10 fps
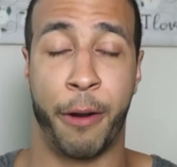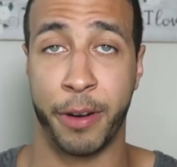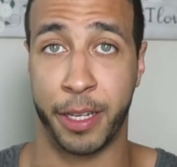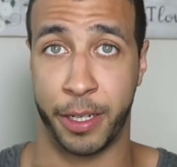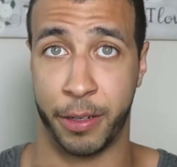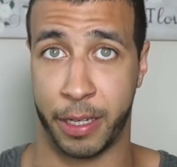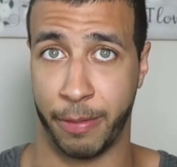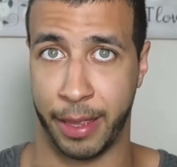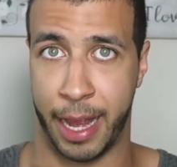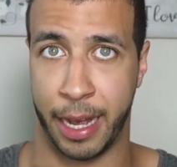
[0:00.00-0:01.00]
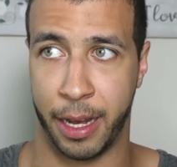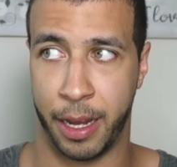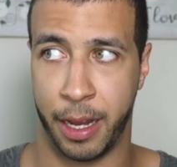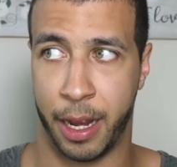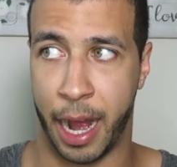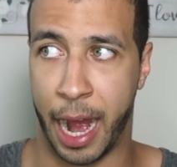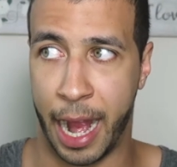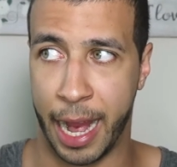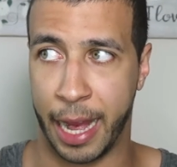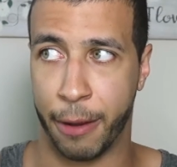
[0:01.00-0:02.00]
I wanted to do something that
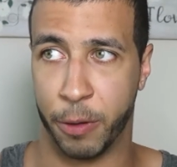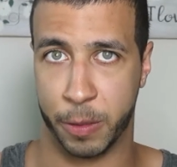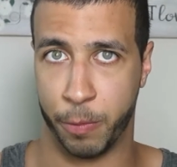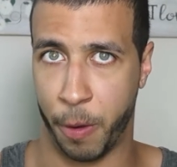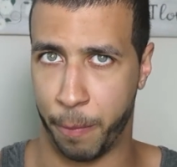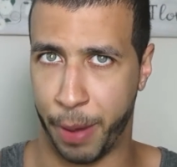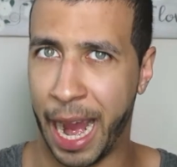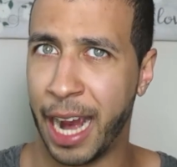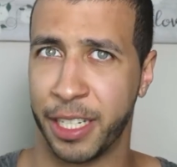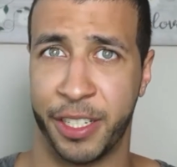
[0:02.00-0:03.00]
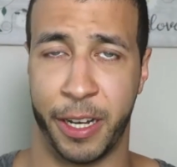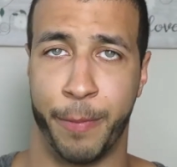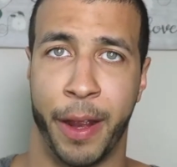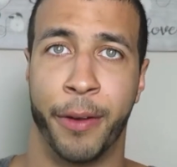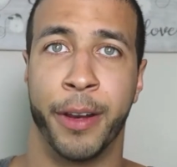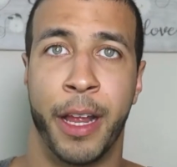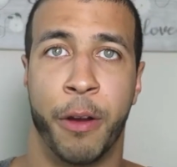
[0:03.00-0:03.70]
I was more passionate about,